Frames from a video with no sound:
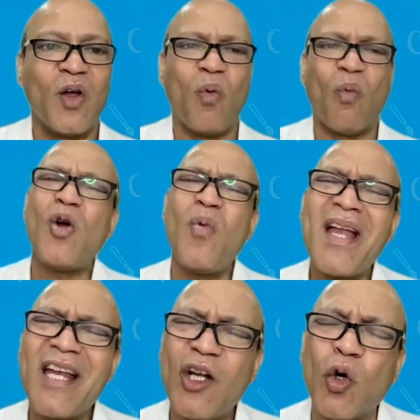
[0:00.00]
What do
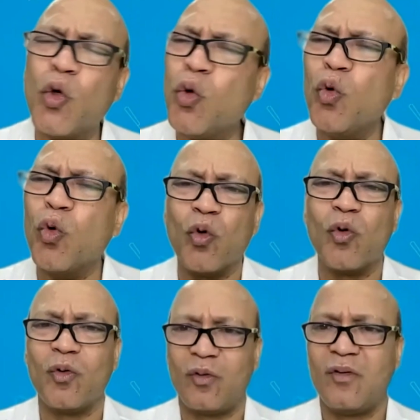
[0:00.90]
I need to
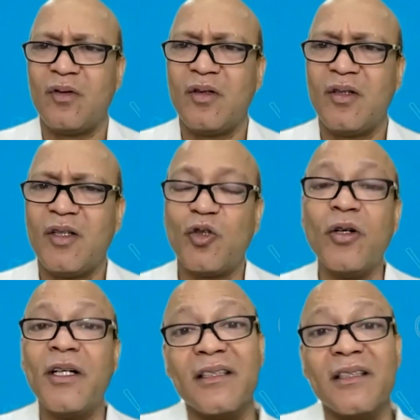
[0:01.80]
do
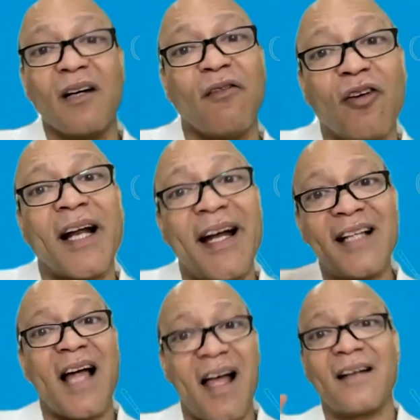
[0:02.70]
to deserve what I
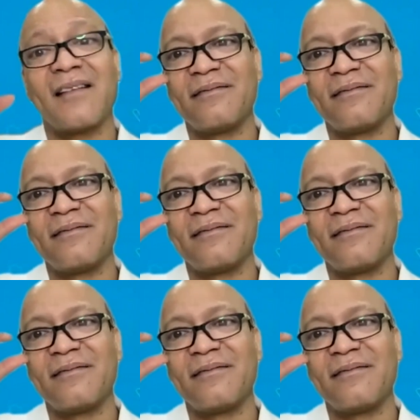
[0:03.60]
desire?